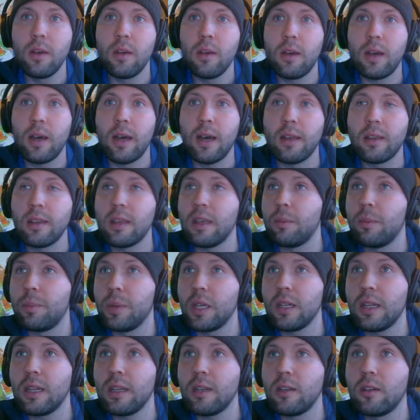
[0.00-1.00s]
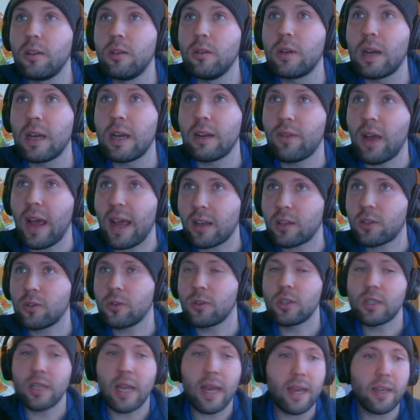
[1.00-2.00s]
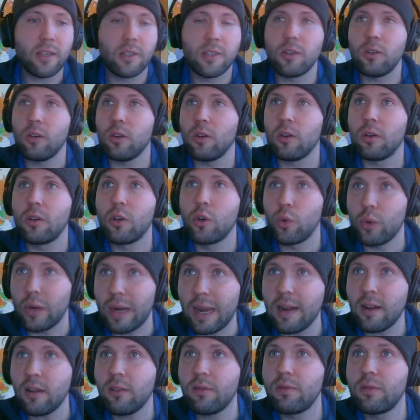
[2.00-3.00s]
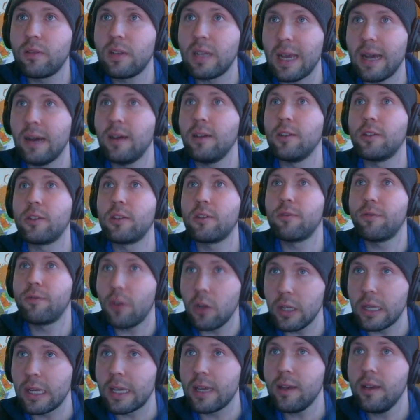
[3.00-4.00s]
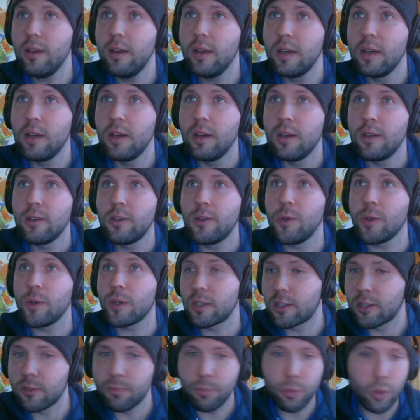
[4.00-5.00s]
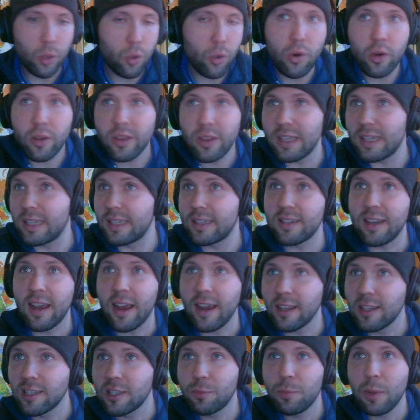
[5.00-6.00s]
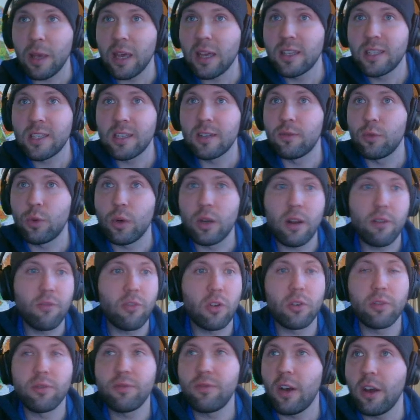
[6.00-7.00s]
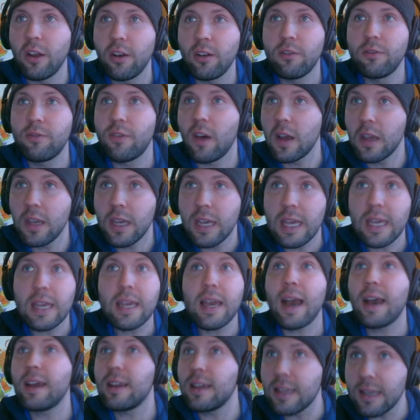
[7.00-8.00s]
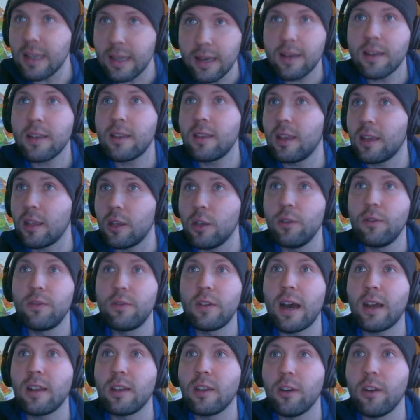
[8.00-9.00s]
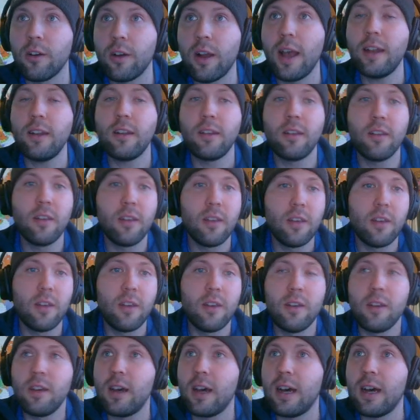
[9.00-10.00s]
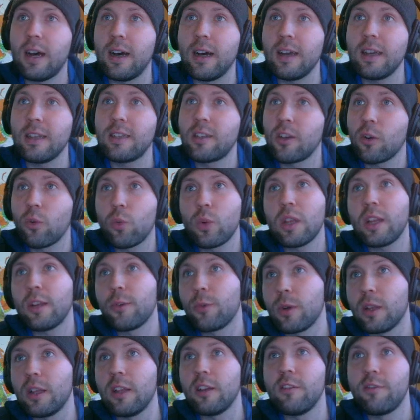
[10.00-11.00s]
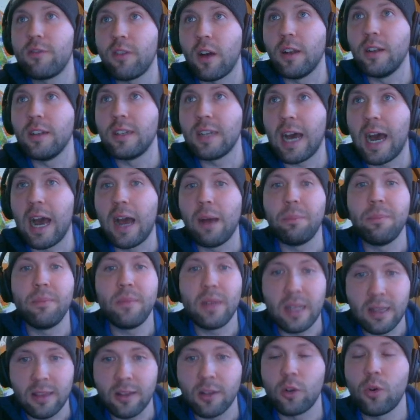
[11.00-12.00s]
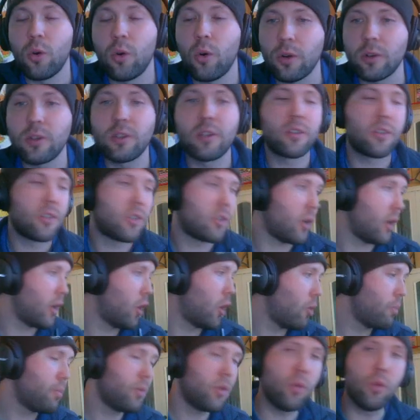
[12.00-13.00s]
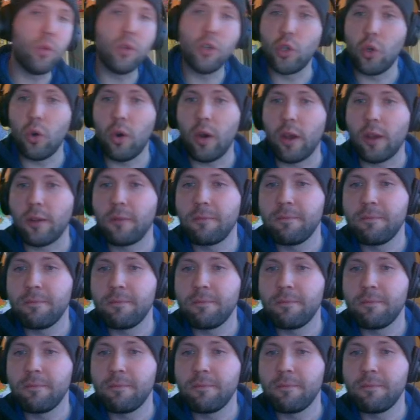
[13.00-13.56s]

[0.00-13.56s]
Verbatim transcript: Uh, the ability to kind of exercise your creative talents fully, to explore the design space of whatever fun, funky idea that you've got in your head. Uh, it's a really, really fun time in the course. So, I hope you enjoy.